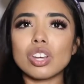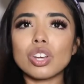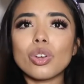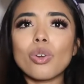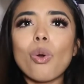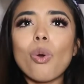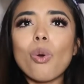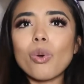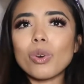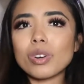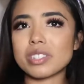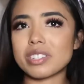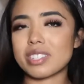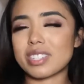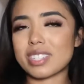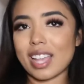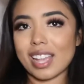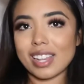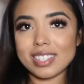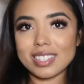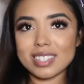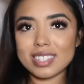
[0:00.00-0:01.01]

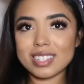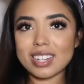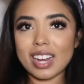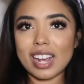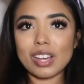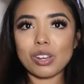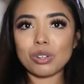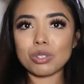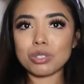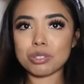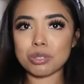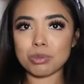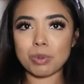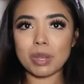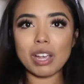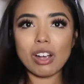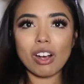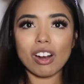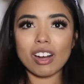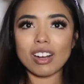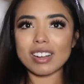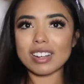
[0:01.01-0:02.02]
corset style
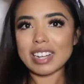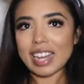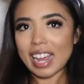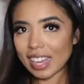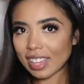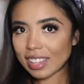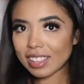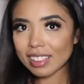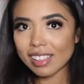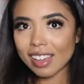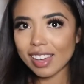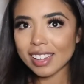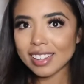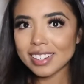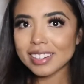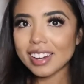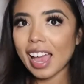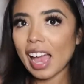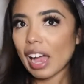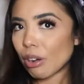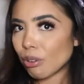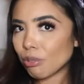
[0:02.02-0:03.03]
sweetheart neckline
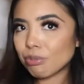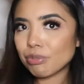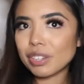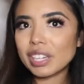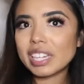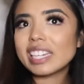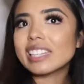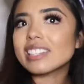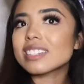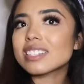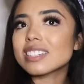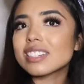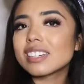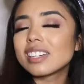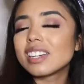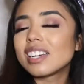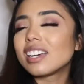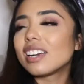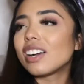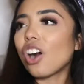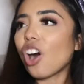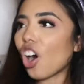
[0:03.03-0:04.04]
outfit
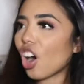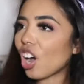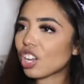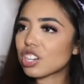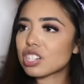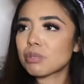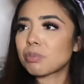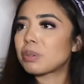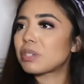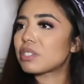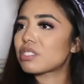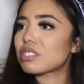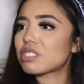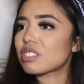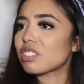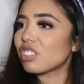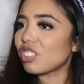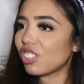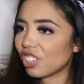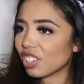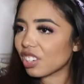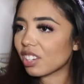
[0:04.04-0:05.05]
octopus
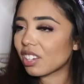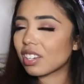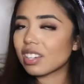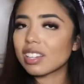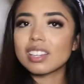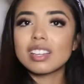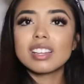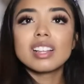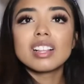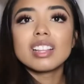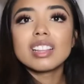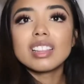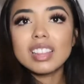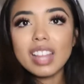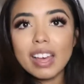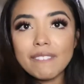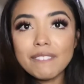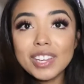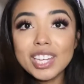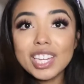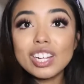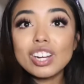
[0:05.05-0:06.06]
look.
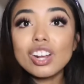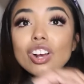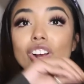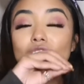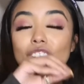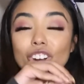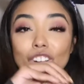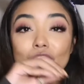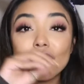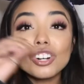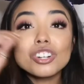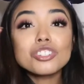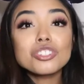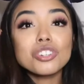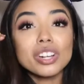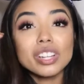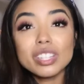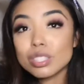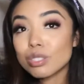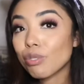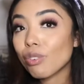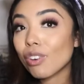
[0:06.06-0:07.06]
Love it. Her
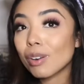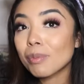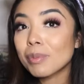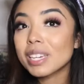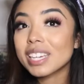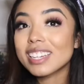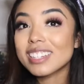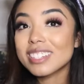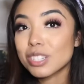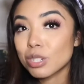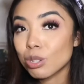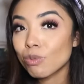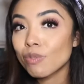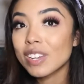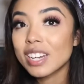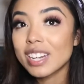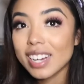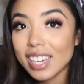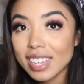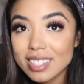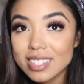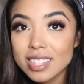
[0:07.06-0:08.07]
transforming into
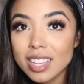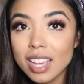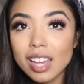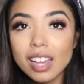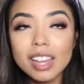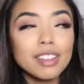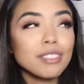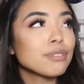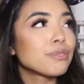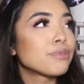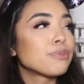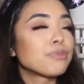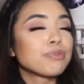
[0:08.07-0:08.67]
Vanessa.